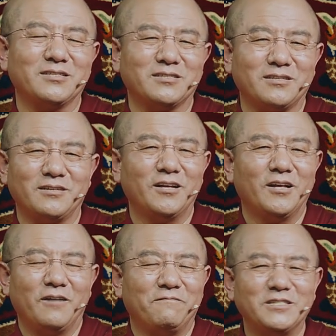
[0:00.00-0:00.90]
as a
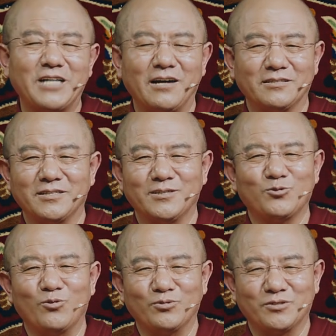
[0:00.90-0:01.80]
norm, which
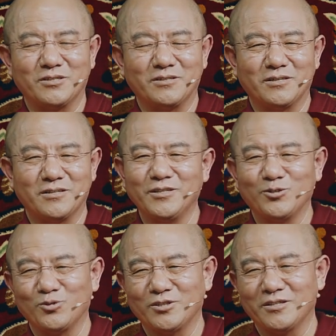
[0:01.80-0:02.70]
is the origin
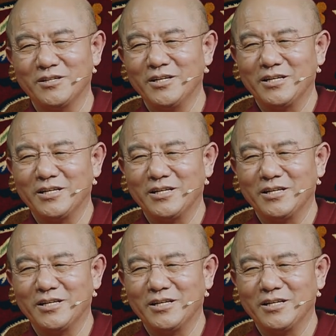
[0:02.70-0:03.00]
sin.